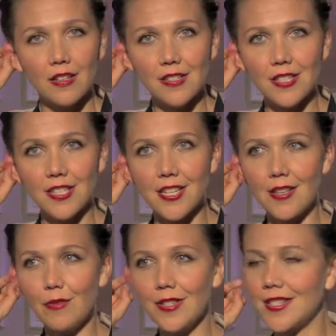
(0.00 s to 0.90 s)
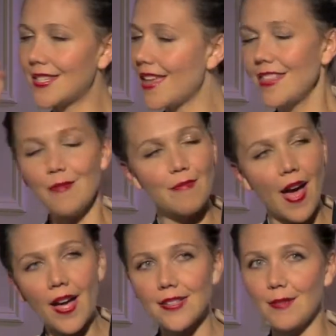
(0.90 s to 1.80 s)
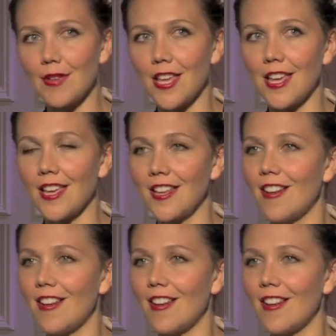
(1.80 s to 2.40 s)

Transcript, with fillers: she would send them back to me,